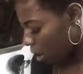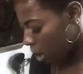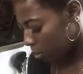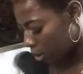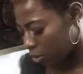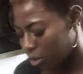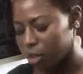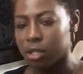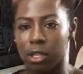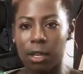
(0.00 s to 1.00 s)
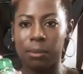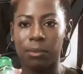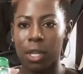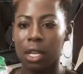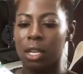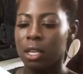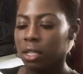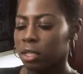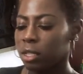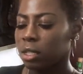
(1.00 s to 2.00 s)
I'll be using some
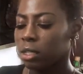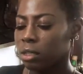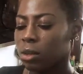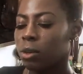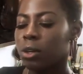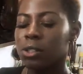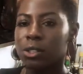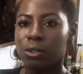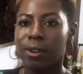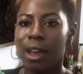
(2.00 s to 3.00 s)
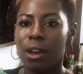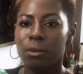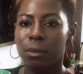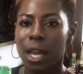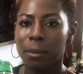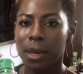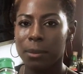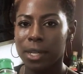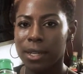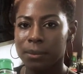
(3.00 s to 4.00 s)
coarse ground black
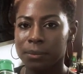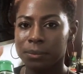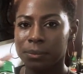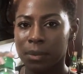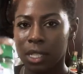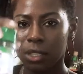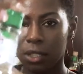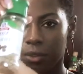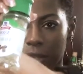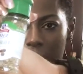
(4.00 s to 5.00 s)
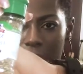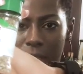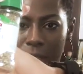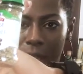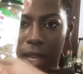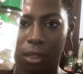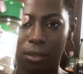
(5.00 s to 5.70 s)
pepper, don't know if you can see that.